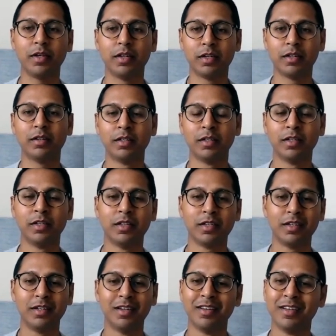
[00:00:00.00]
Oh,
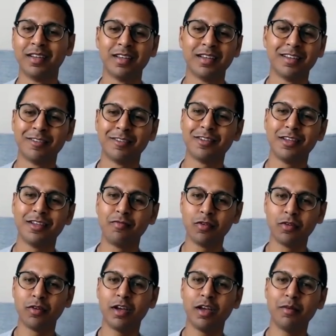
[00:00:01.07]
you know, if you're
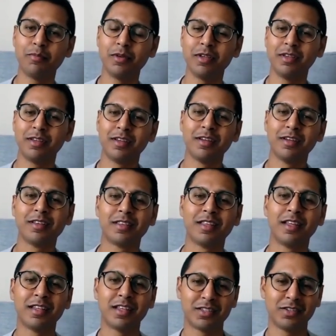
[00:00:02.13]
not happy,
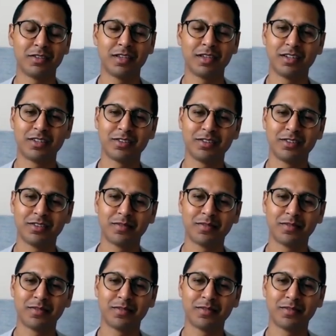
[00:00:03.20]
then that's okay too.